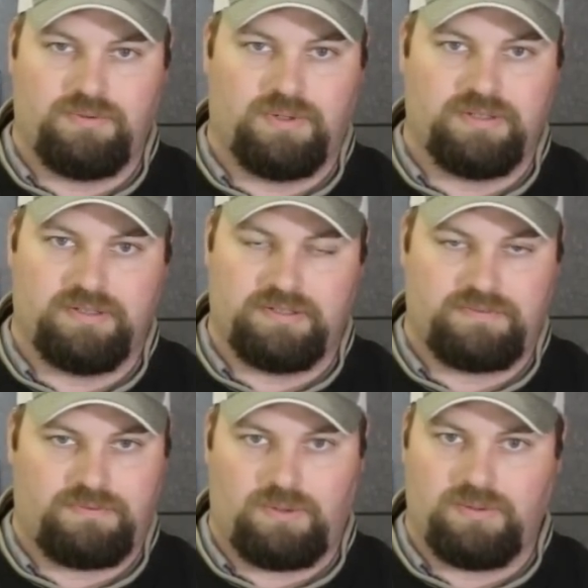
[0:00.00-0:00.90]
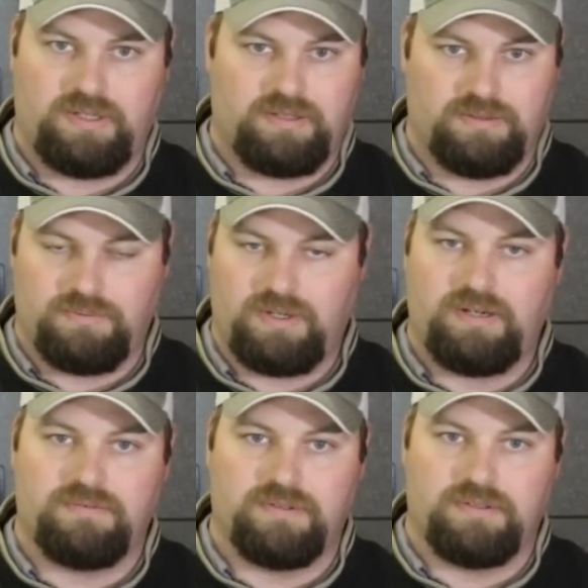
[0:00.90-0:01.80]
whether it's folding or
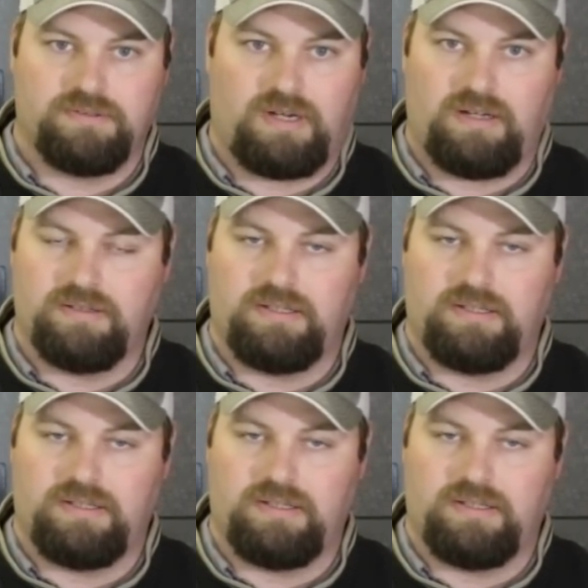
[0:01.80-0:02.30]
whatever on